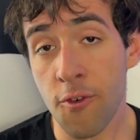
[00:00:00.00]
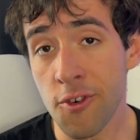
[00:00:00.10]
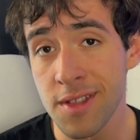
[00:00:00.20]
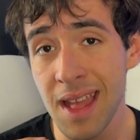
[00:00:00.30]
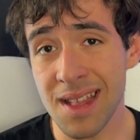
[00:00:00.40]

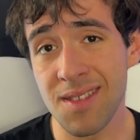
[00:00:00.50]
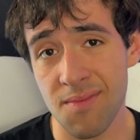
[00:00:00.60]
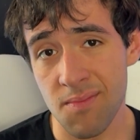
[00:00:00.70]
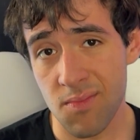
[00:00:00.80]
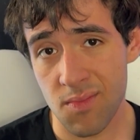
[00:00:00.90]
For that
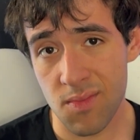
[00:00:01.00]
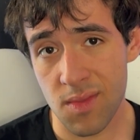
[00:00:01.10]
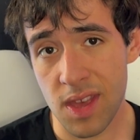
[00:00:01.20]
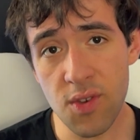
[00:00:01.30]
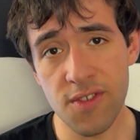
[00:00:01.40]

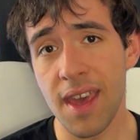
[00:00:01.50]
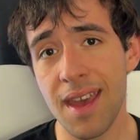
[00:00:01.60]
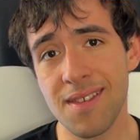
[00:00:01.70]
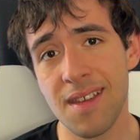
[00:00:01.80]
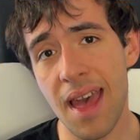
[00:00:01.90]
use
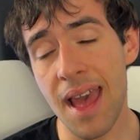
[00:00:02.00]
case,